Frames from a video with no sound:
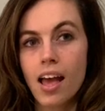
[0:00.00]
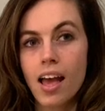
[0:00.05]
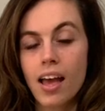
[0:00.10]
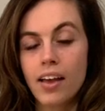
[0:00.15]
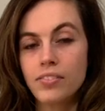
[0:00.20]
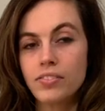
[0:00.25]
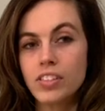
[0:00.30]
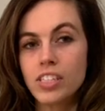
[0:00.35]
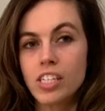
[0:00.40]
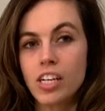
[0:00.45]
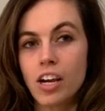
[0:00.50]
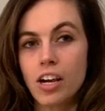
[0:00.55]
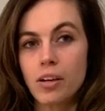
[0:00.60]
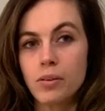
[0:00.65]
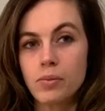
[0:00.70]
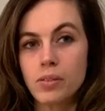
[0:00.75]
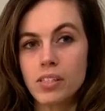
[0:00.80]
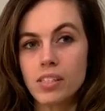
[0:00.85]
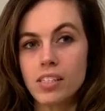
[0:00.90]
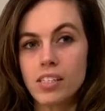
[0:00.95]

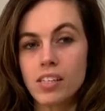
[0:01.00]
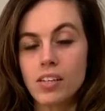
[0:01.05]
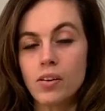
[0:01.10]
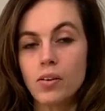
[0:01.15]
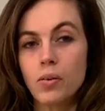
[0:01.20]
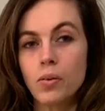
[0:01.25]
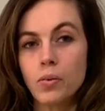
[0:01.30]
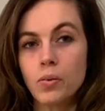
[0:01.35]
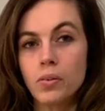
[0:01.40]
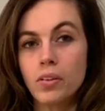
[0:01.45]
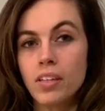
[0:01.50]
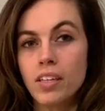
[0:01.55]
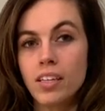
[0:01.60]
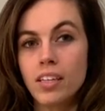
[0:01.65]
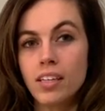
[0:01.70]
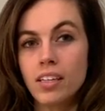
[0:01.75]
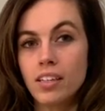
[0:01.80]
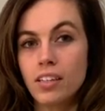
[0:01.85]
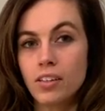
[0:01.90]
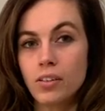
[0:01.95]
FDR was the
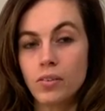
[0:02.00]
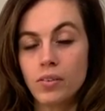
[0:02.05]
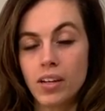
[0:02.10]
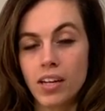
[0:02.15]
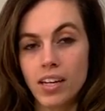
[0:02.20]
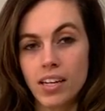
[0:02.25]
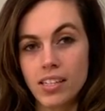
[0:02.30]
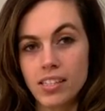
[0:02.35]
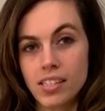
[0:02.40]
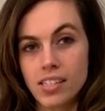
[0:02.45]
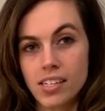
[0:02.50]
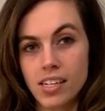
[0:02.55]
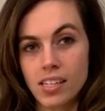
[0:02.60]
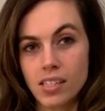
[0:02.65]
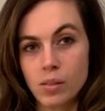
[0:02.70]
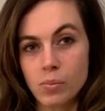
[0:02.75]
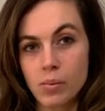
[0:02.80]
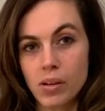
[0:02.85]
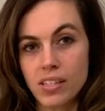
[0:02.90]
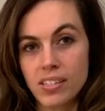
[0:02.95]
only United
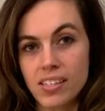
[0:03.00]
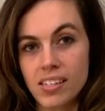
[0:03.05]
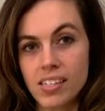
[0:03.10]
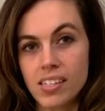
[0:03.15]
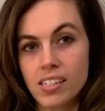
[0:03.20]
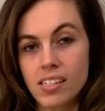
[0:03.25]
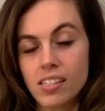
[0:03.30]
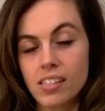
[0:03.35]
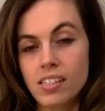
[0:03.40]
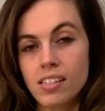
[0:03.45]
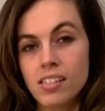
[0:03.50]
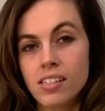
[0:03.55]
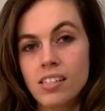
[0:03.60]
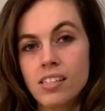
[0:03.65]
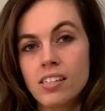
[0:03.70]
States president